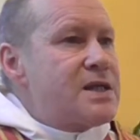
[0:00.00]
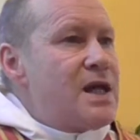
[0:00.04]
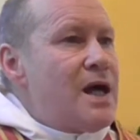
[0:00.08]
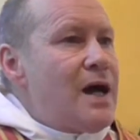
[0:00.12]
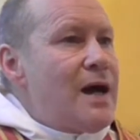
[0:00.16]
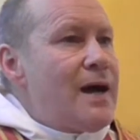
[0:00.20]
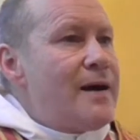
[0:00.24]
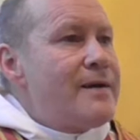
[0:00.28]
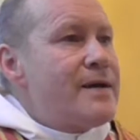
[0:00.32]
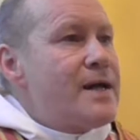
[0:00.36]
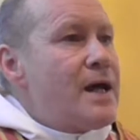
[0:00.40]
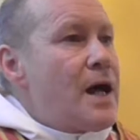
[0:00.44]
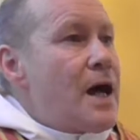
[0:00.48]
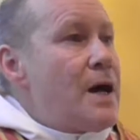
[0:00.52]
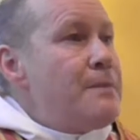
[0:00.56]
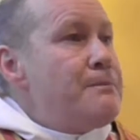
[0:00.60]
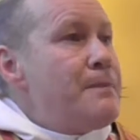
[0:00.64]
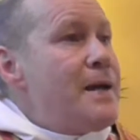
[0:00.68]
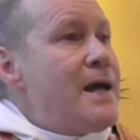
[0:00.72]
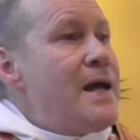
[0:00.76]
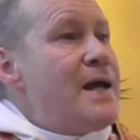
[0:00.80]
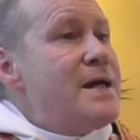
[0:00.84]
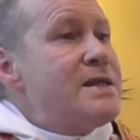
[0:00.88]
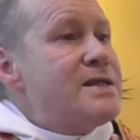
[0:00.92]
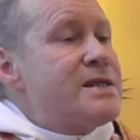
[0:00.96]
And
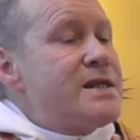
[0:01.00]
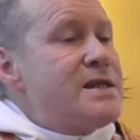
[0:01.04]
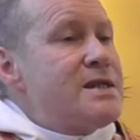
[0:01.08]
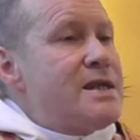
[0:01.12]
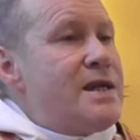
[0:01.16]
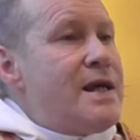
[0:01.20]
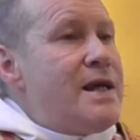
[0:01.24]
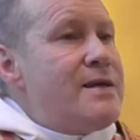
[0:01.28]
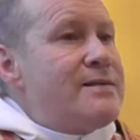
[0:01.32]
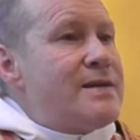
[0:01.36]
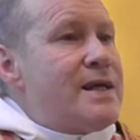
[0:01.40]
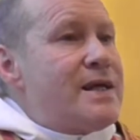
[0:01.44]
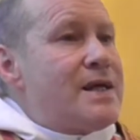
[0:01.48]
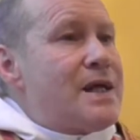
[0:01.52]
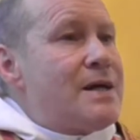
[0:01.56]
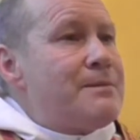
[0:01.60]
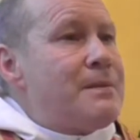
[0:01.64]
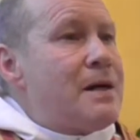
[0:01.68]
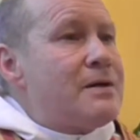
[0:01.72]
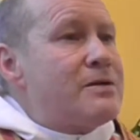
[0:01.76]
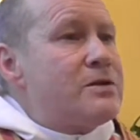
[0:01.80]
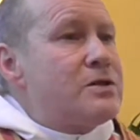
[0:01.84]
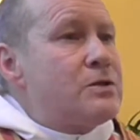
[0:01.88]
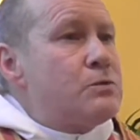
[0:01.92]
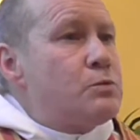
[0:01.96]
amazingly, they come
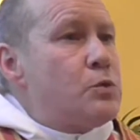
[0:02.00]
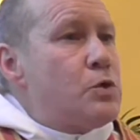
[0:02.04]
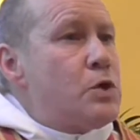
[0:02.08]
out of the